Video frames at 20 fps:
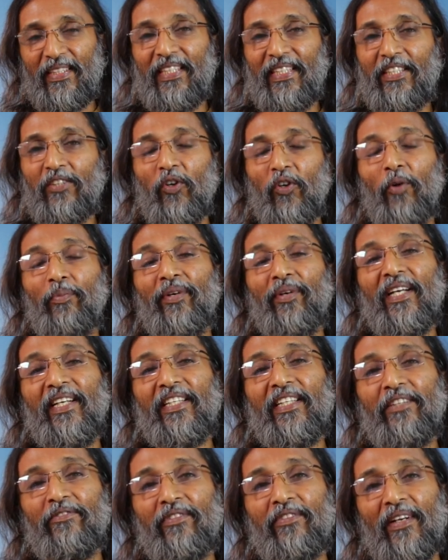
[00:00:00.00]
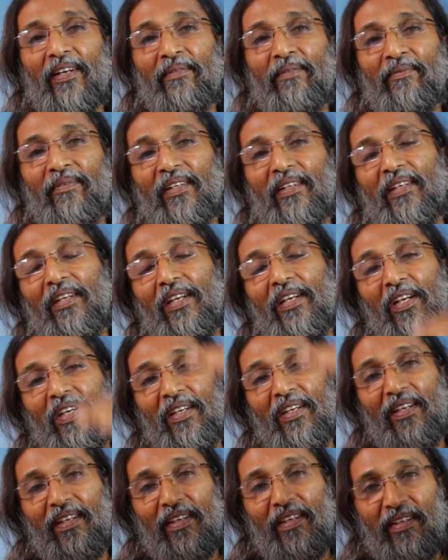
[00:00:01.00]
It is operating from
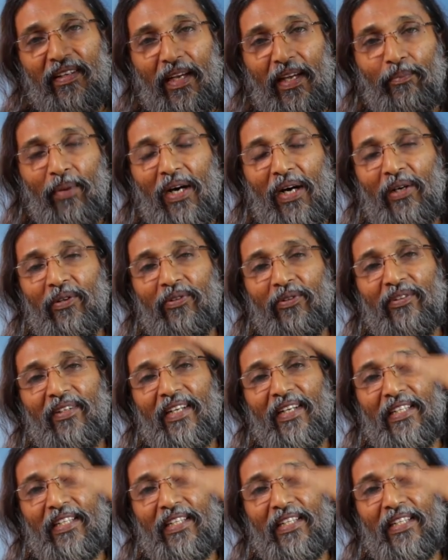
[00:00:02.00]
above